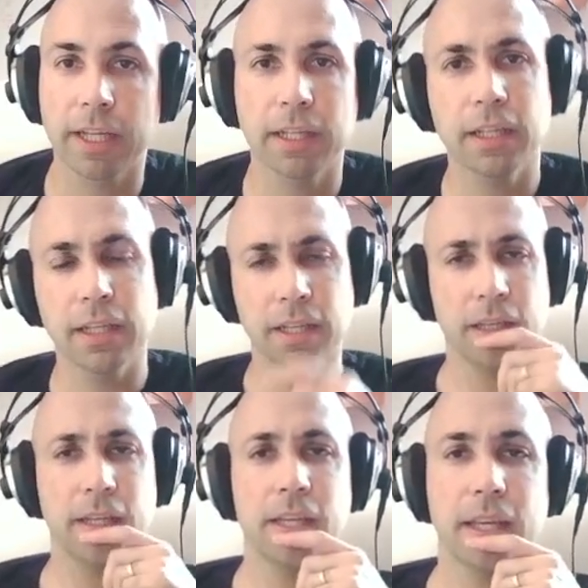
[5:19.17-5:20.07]
And
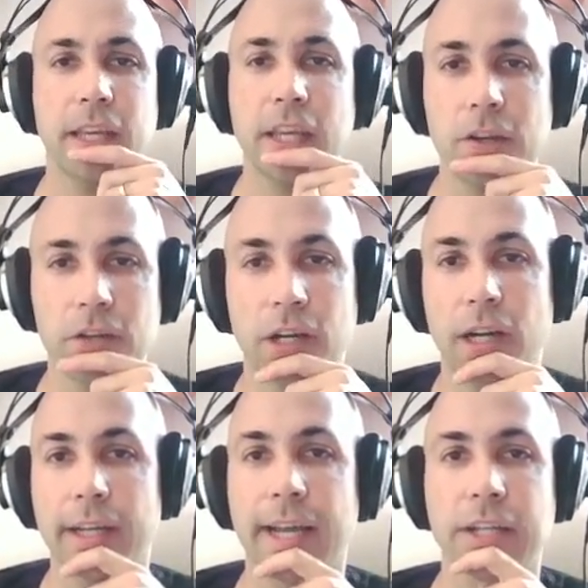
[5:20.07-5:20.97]
here
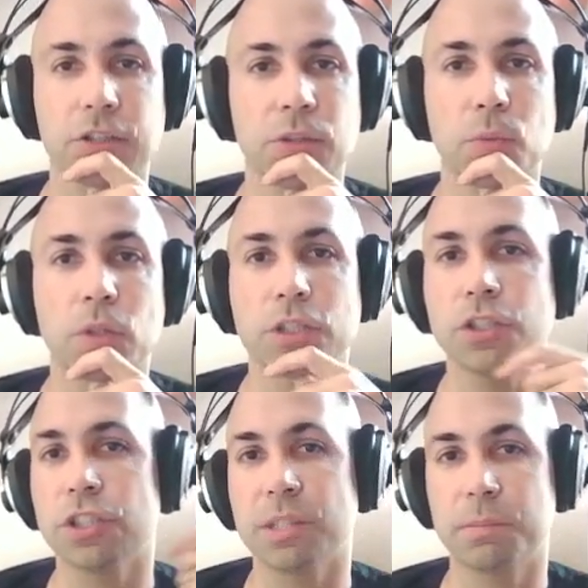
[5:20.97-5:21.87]
I actually want to
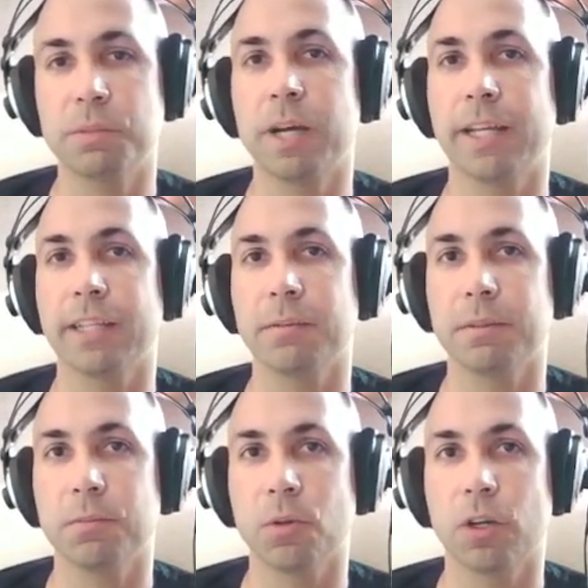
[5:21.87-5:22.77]
subdivide it
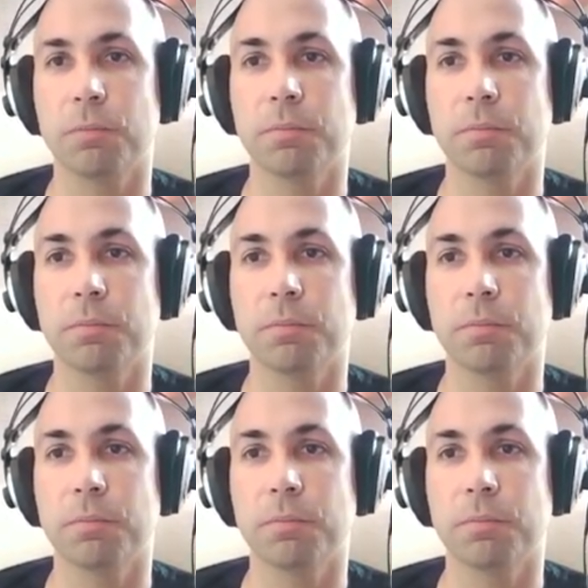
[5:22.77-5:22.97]
even more,